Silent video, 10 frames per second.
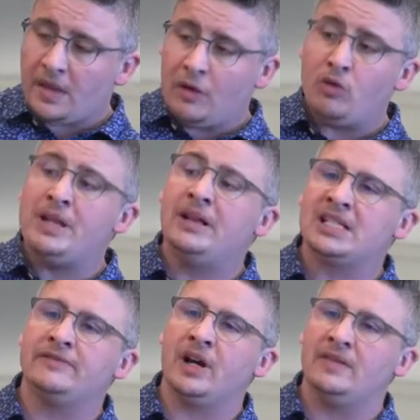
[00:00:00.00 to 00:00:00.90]
that would be
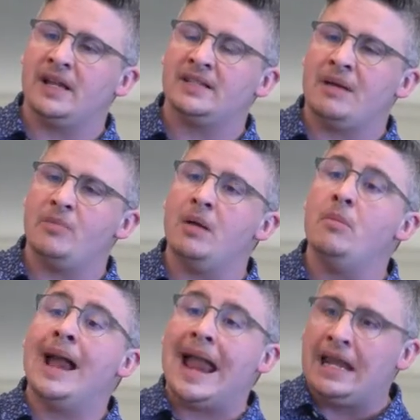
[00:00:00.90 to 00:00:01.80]
classified that same way
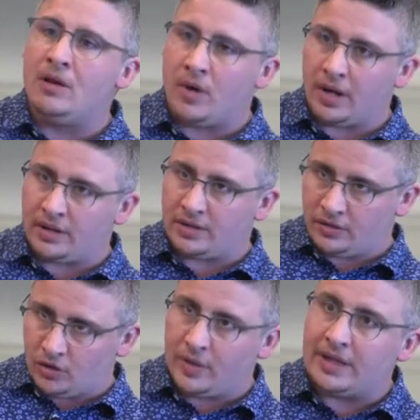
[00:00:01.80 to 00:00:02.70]
by anyone
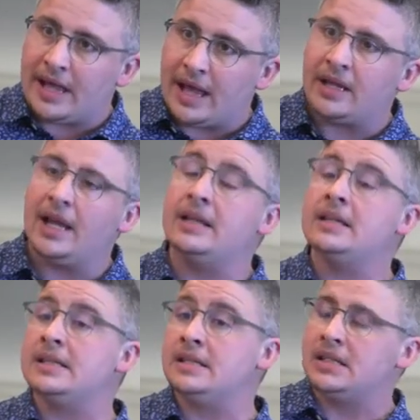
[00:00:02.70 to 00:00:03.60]
doing that, and
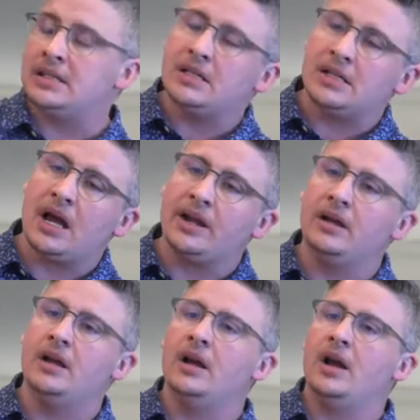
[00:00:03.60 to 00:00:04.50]
consistent data
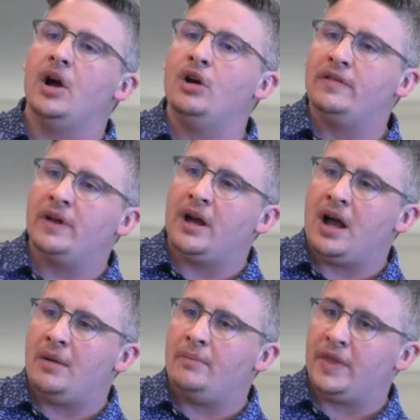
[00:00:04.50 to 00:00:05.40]
over
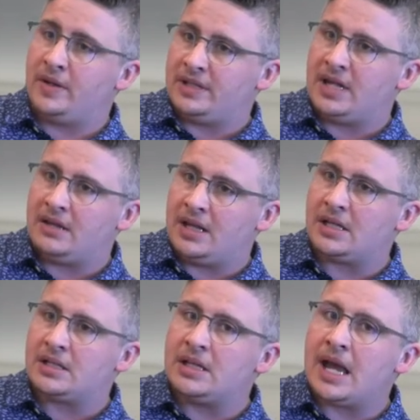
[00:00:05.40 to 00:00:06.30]
those 10,000
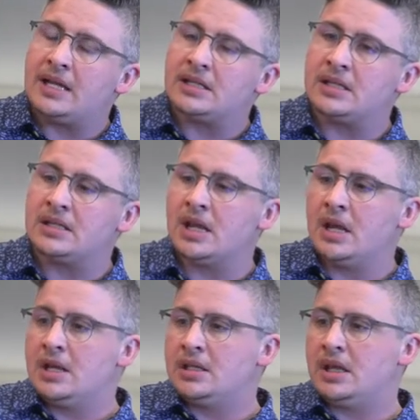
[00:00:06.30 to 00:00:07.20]
cases.
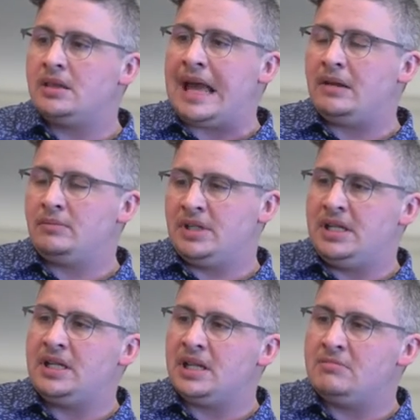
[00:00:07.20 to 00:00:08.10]
So that
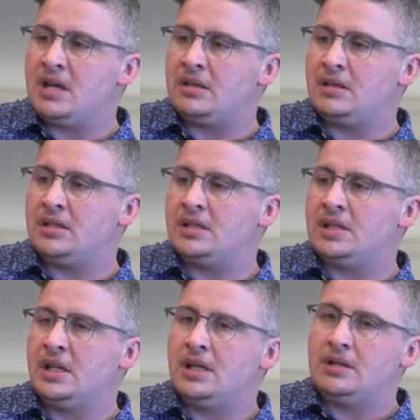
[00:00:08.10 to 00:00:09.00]
particular method is
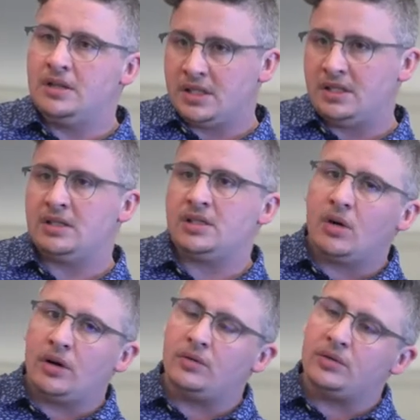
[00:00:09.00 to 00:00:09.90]
using
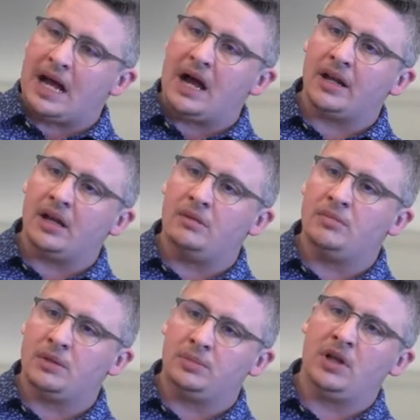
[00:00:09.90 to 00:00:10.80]
historical data
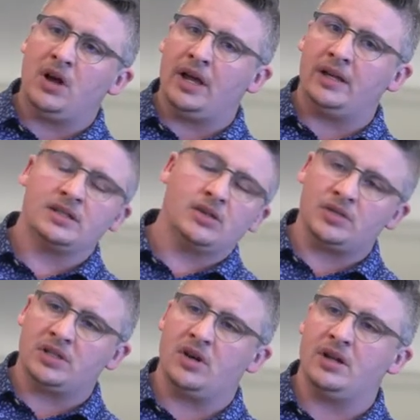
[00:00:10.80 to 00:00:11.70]
but applying a social
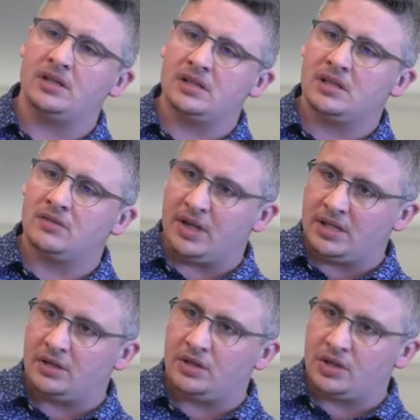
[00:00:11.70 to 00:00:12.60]
science
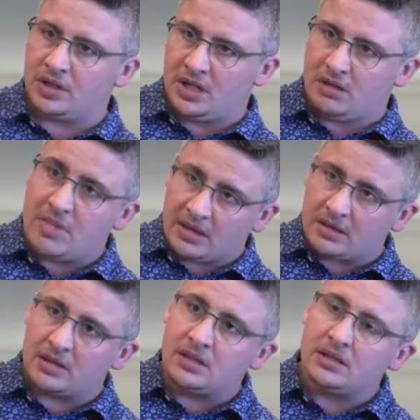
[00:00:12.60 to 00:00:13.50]
research
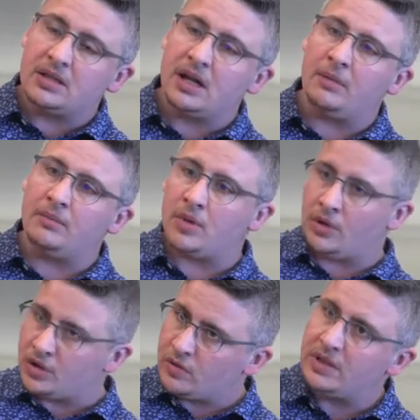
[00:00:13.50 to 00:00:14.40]
method
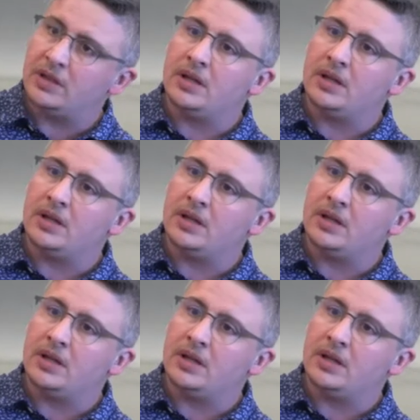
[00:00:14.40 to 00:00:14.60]
onto it.